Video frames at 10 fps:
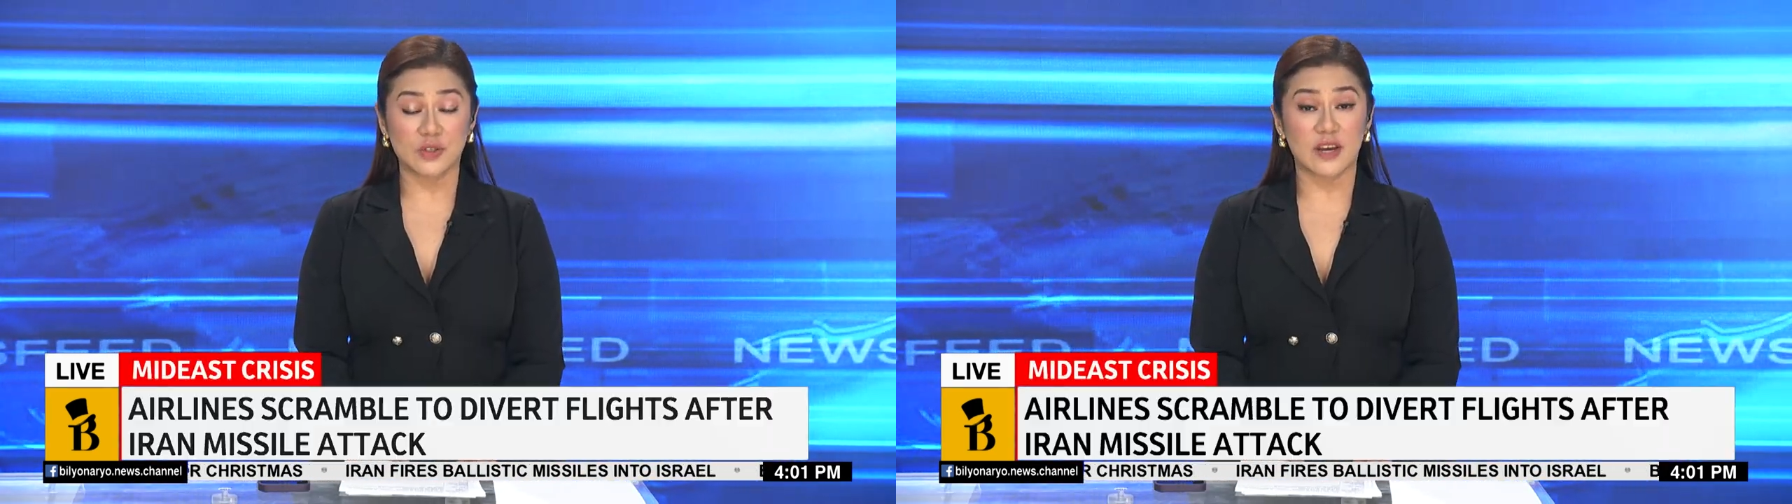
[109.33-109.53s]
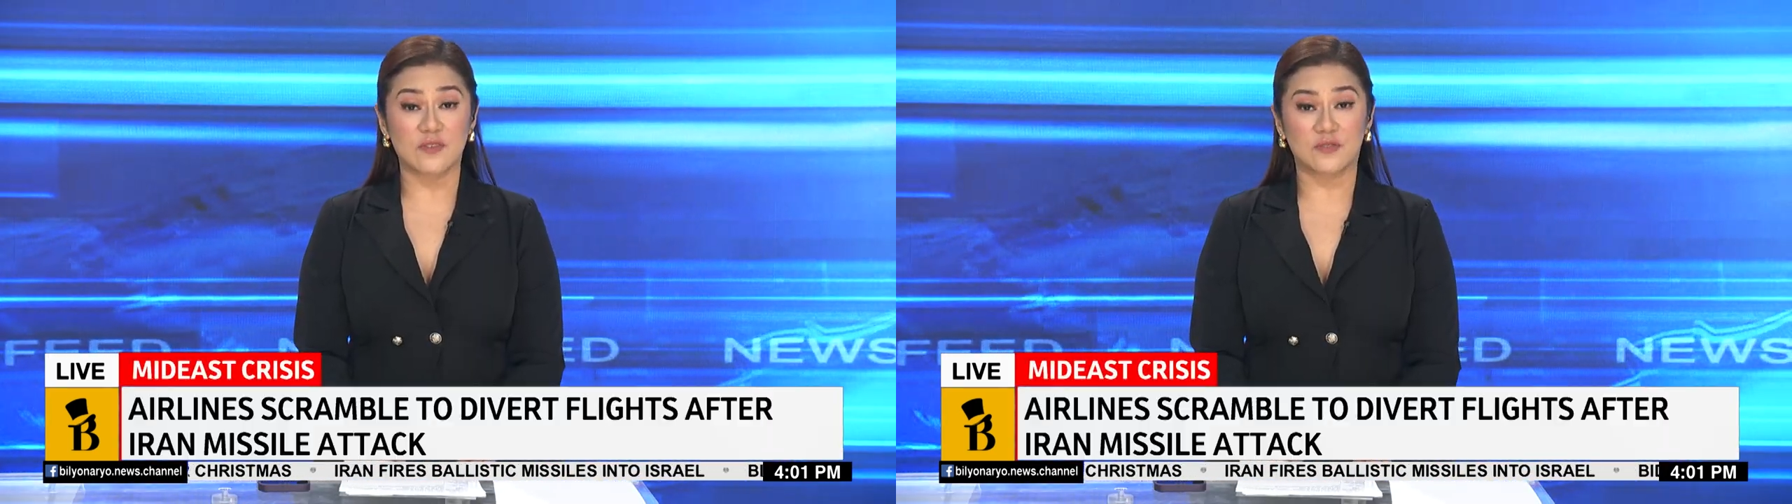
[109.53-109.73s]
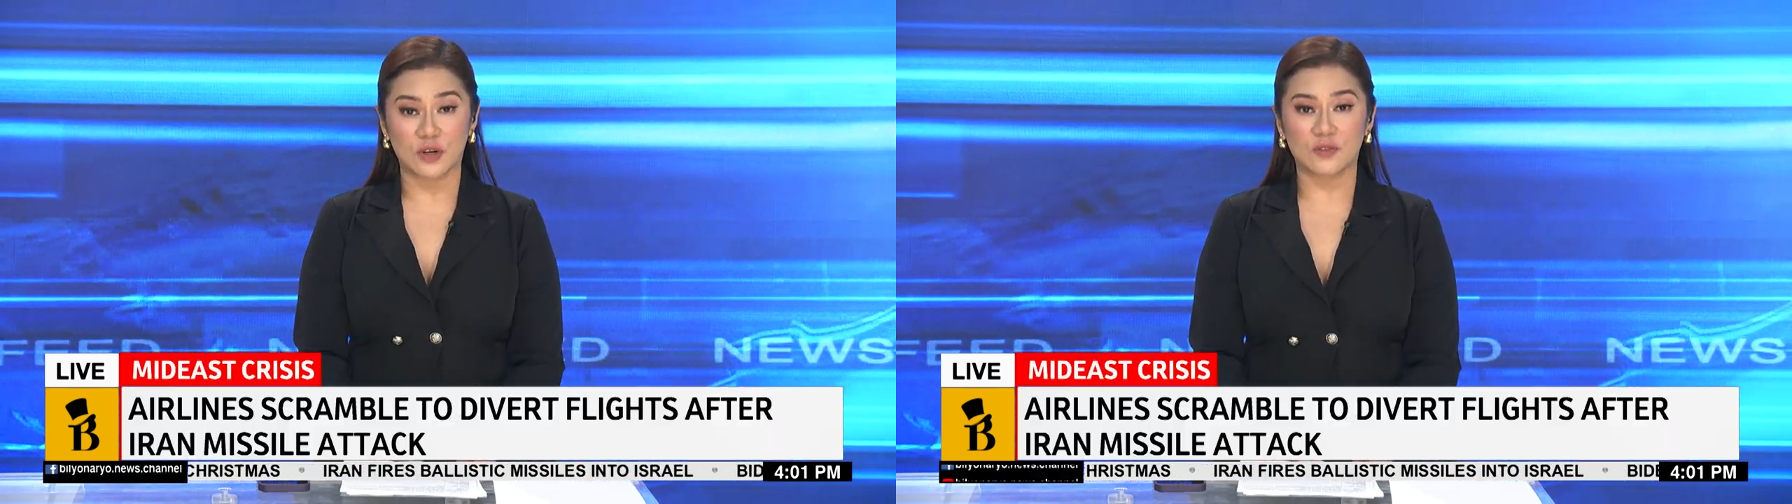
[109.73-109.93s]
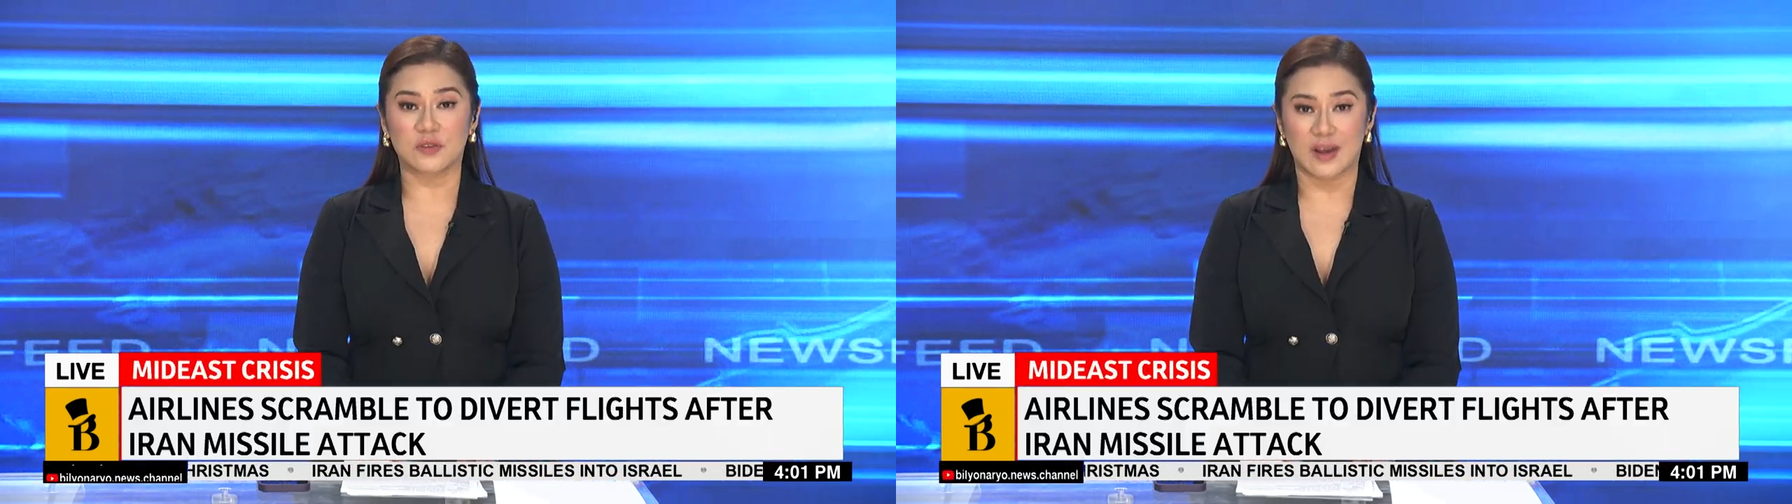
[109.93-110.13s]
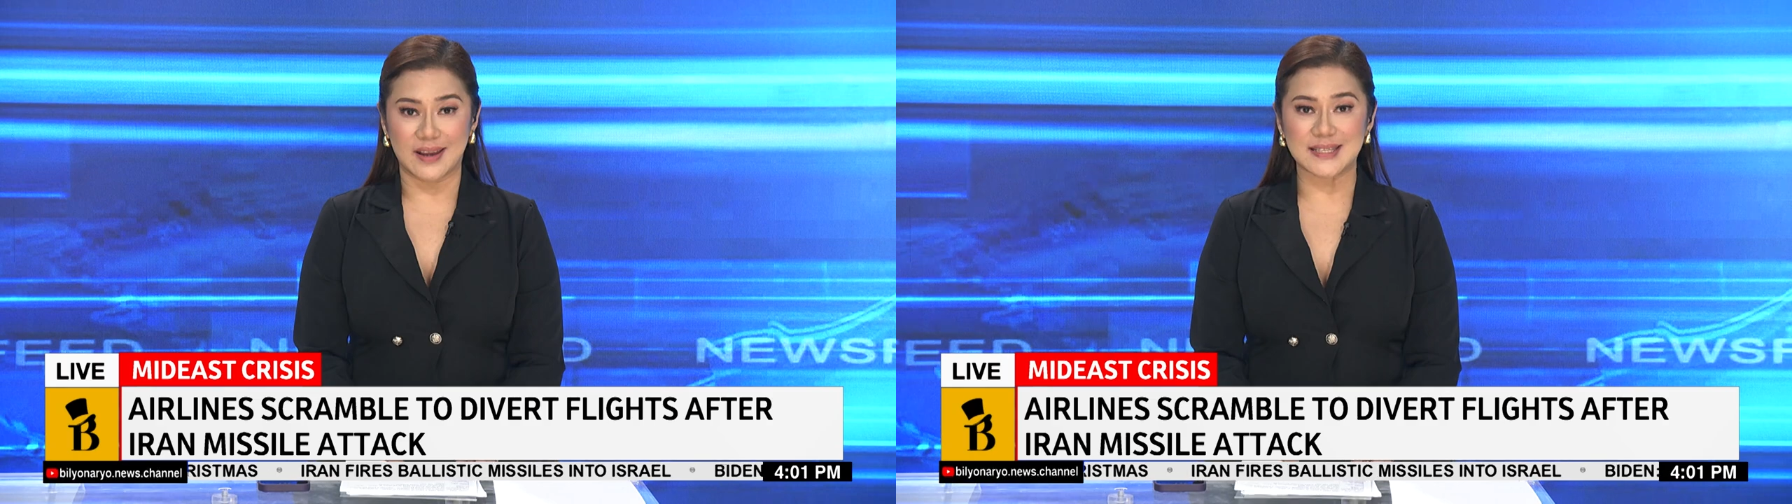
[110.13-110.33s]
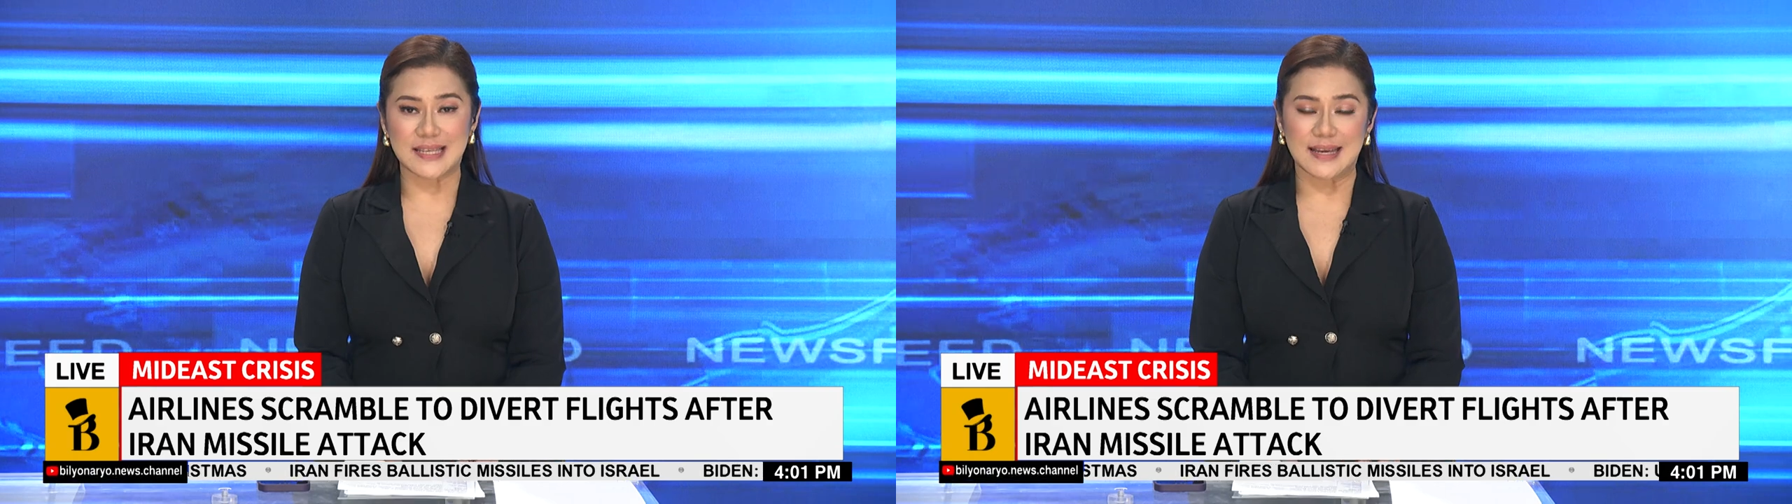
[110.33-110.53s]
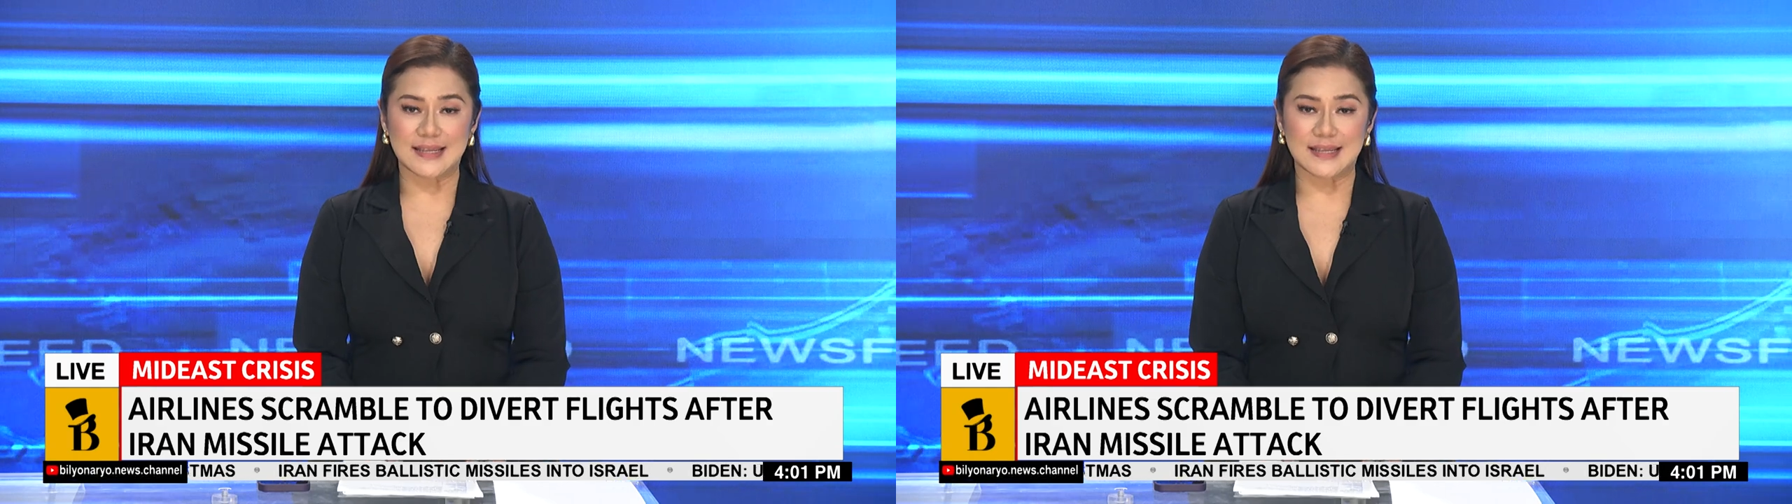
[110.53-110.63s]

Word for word: divert flights